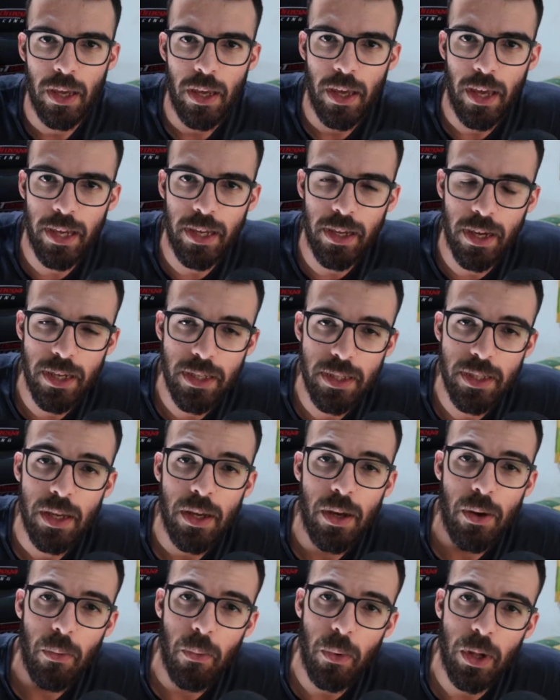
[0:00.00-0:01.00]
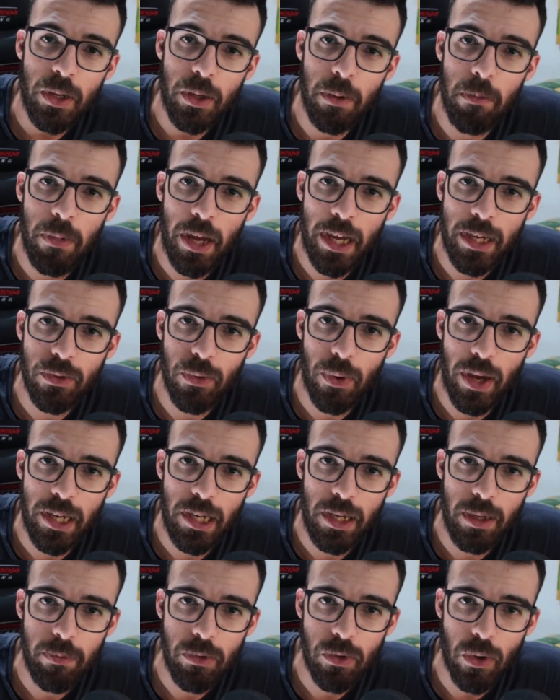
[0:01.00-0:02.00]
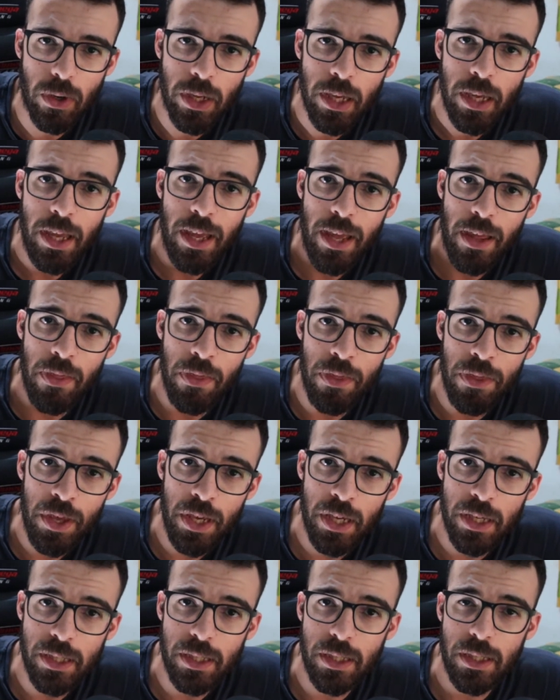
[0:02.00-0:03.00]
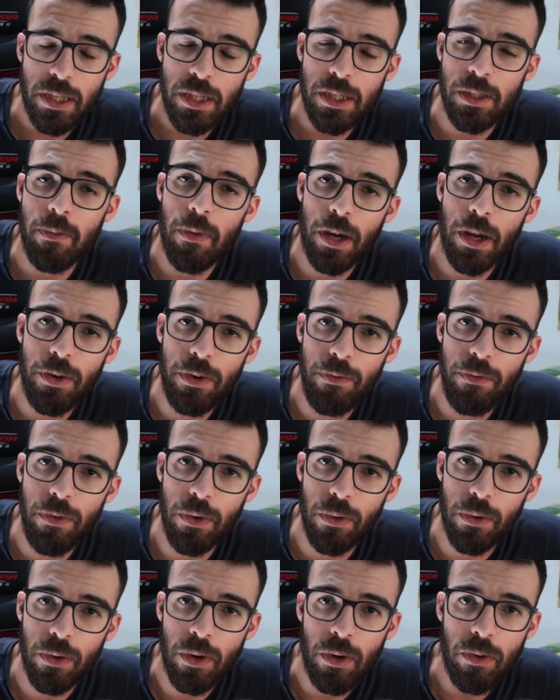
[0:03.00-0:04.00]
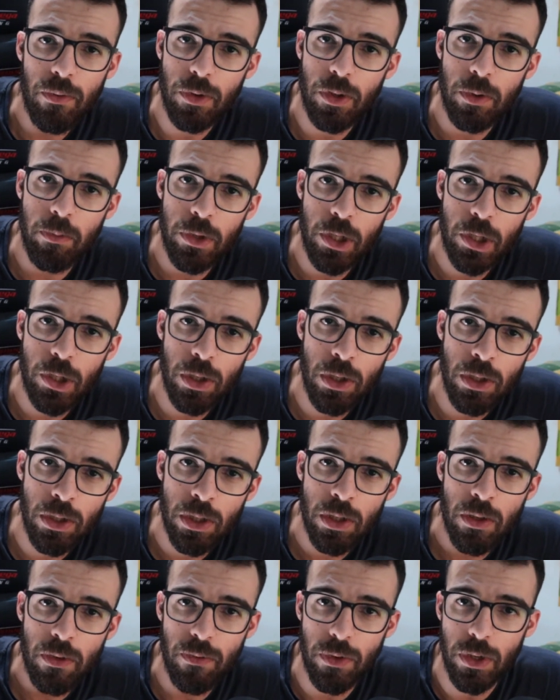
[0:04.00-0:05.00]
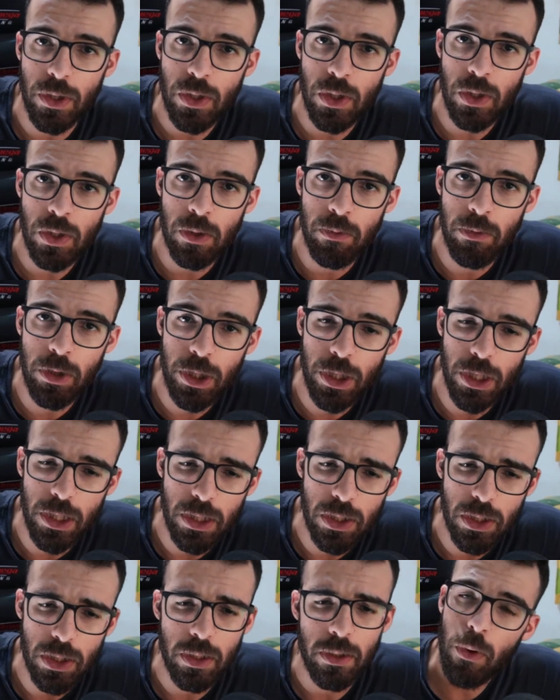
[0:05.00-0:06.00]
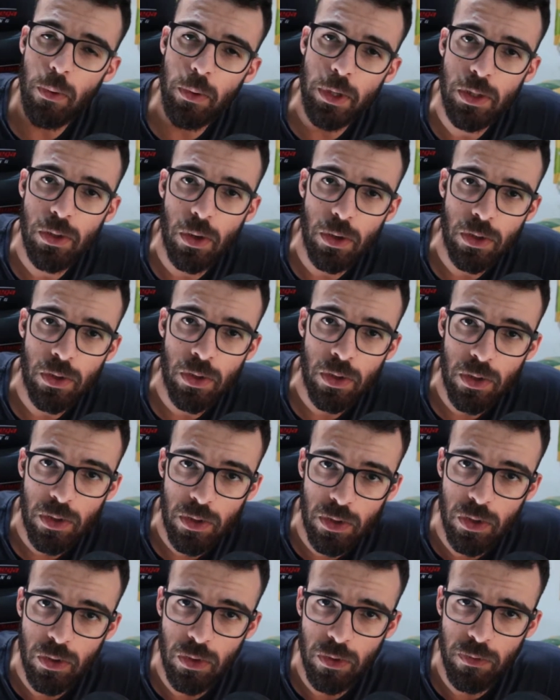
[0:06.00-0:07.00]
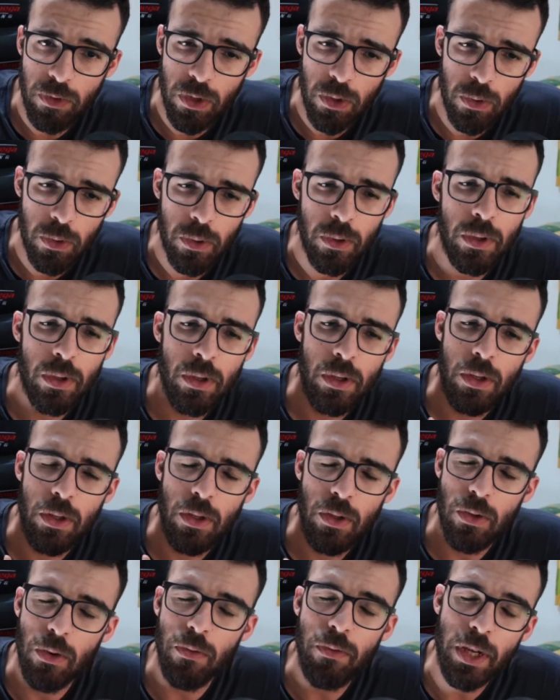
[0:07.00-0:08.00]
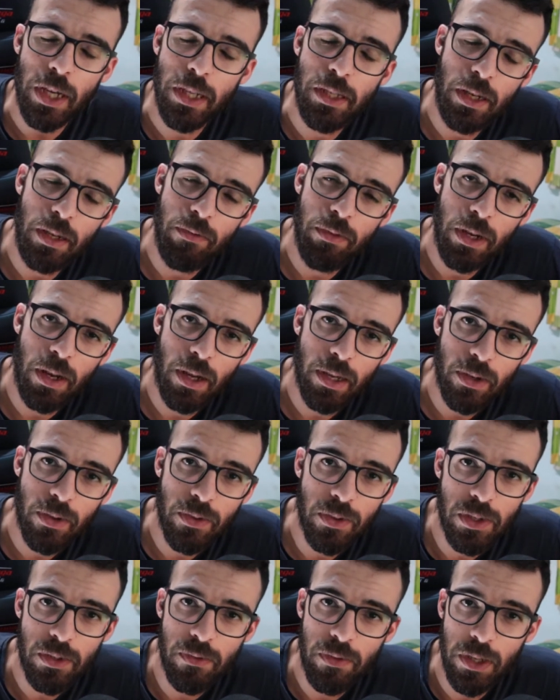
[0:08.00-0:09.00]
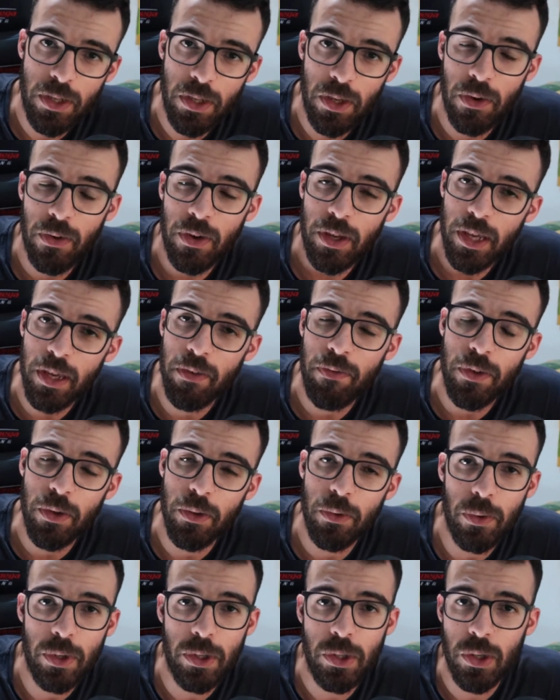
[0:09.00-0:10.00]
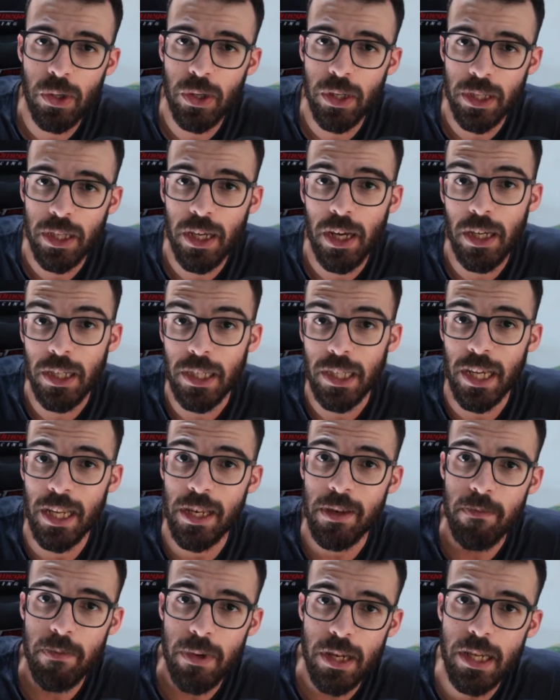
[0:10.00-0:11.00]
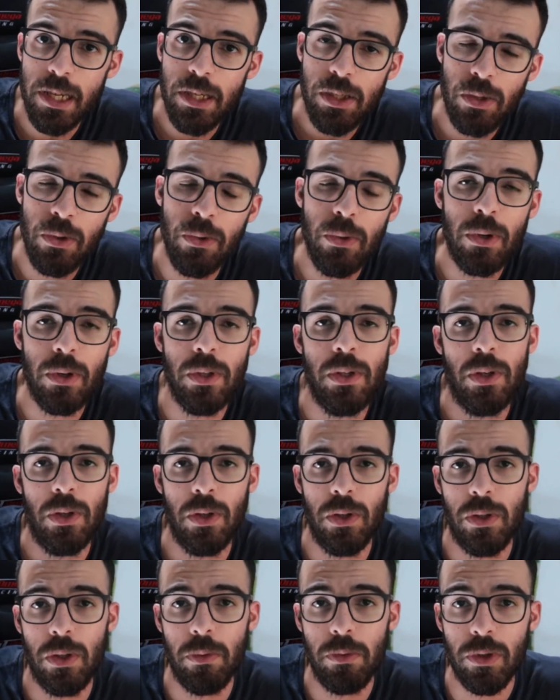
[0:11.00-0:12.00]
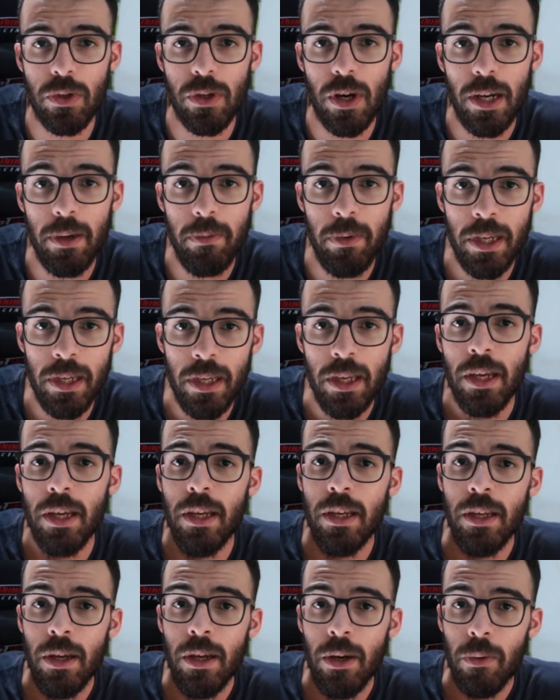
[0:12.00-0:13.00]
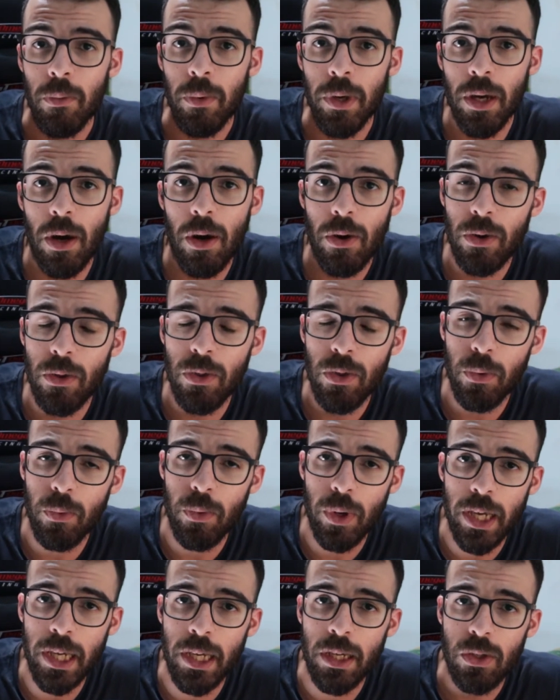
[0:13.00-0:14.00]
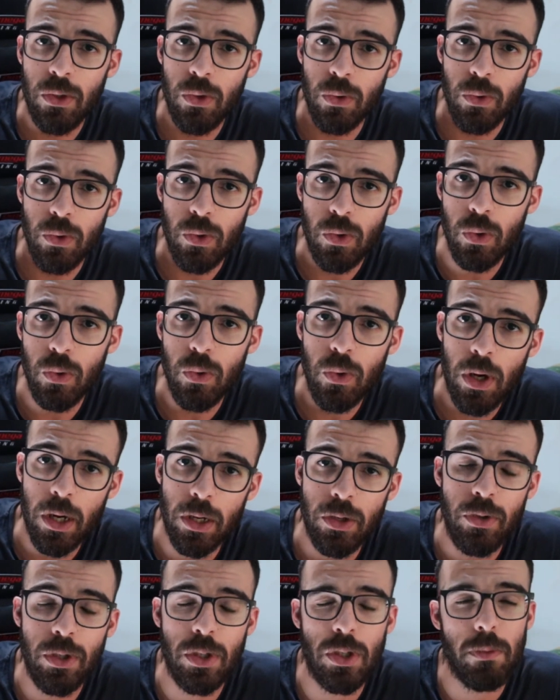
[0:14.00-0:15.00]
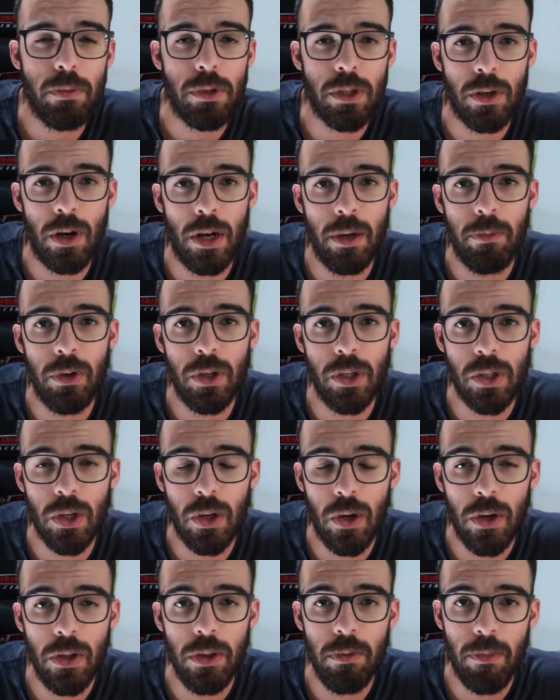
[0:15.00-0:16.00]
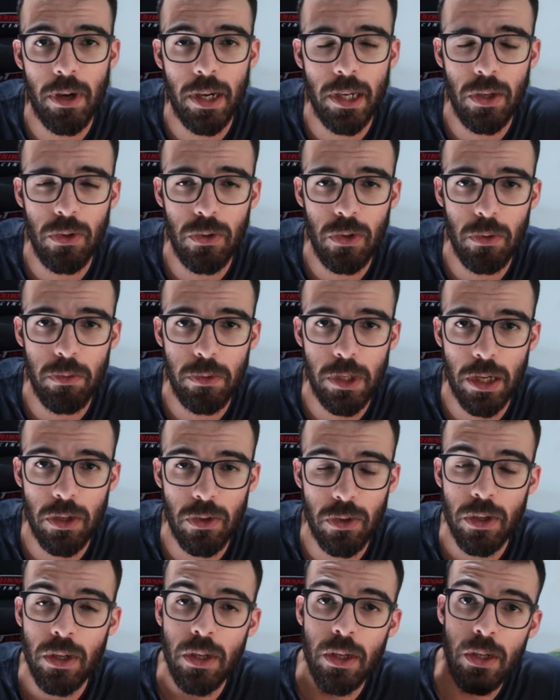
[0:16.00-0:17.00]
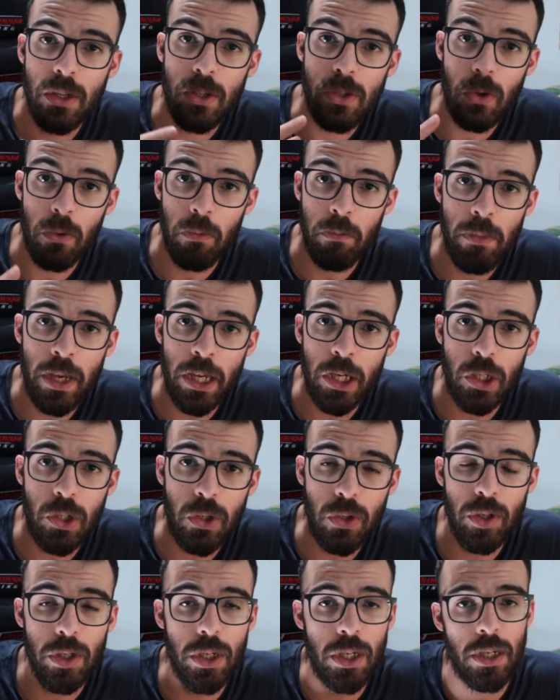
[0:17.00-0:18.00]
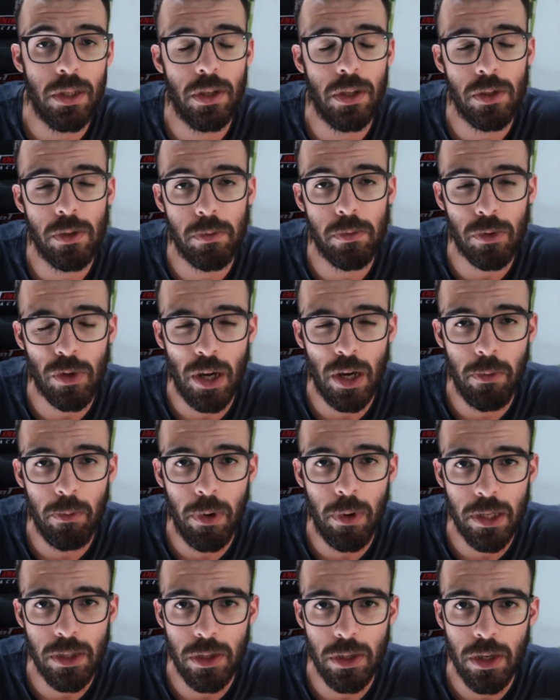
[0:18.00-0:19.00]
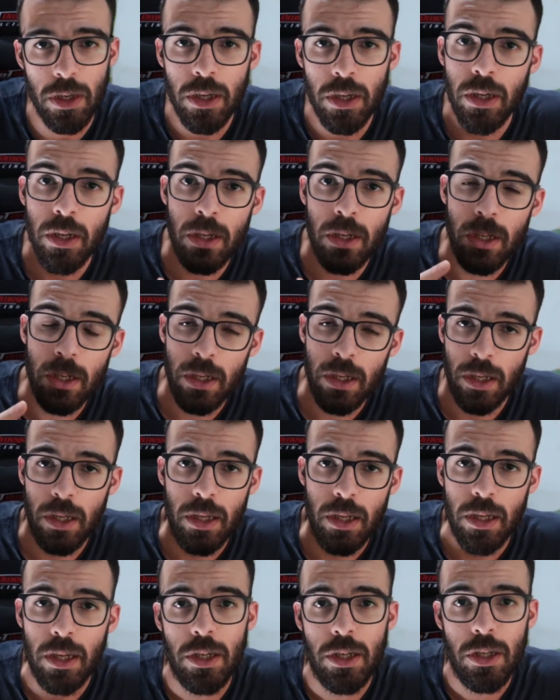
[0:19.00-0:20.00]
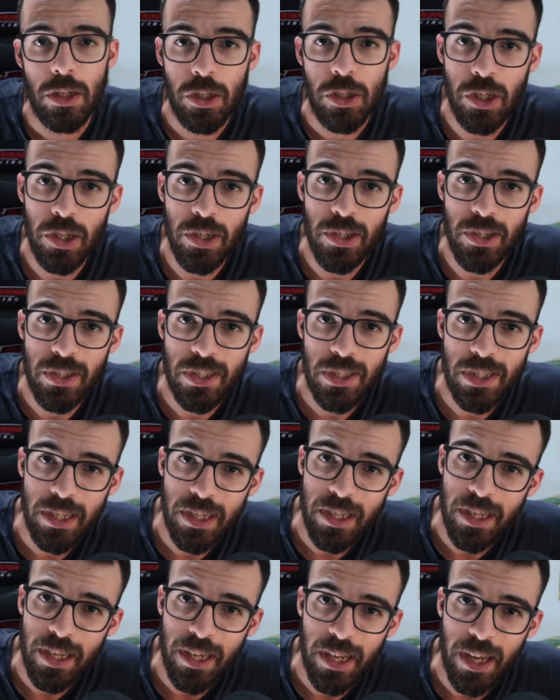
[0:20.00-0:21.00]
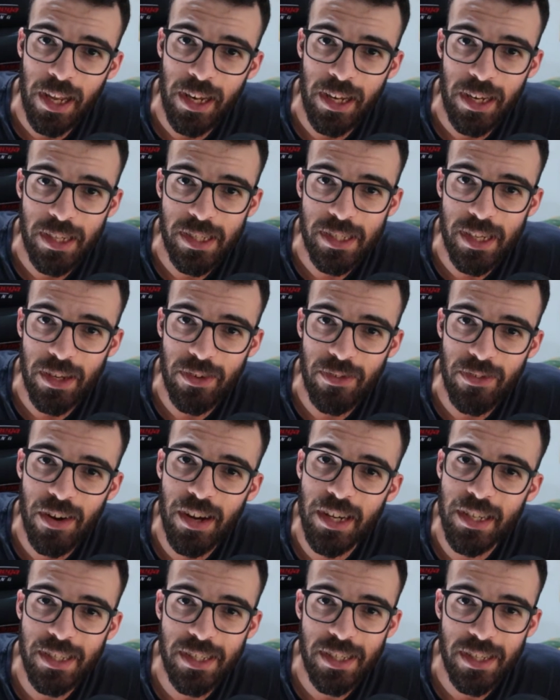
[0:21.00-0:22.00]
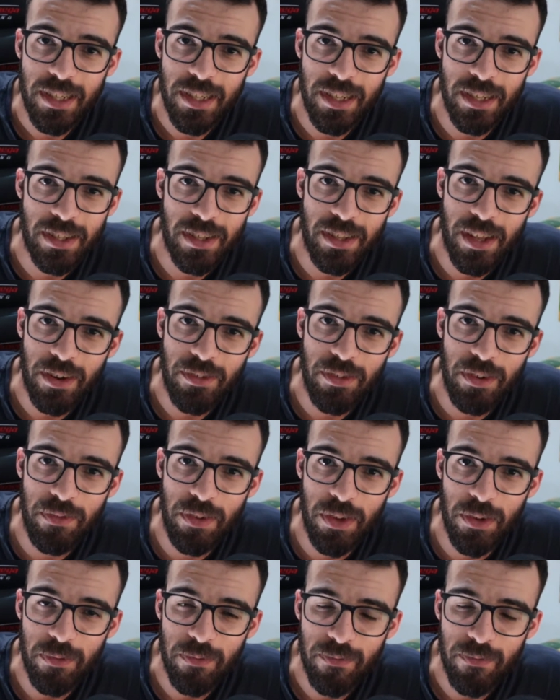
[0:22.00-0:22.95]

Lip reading: Hey guys, welcome back to our Lip Talk, and this is my review for The Mitchells versus The Machines. Before we start this review, don't forget to leave a like on this video if you do enjoy it, guys, and please do consider subscribing. We are on the way to 200 subscribers on my YouTube channel, so make sure you hit that subscriber button. Cheers, and let's get right into that review.